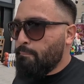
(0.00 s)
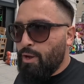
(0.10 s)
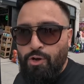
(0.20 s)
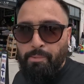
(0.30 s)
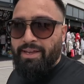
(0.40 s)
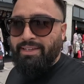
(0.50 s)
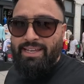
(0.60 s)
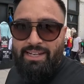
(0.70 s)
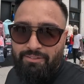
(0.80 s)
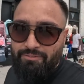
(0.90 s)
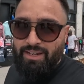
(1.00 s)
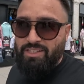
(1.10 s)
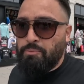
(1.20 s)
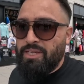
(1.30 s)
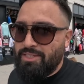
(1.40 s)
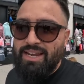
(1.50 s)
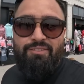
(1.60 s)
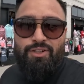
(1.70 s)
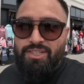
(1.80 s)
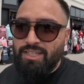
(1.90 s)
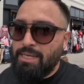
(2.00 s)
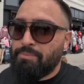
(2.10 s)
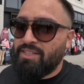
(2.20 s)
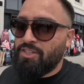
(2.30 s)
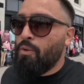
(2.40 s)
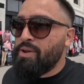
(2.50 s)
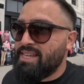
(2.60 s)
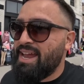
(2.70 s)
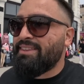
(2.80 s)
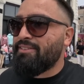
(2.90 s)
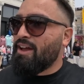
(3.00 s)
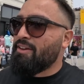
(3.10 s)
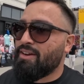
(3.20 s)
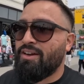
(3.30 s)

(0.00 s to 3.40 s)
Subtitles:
But who am I kidding? Venice Beach never sleeps. It's always active out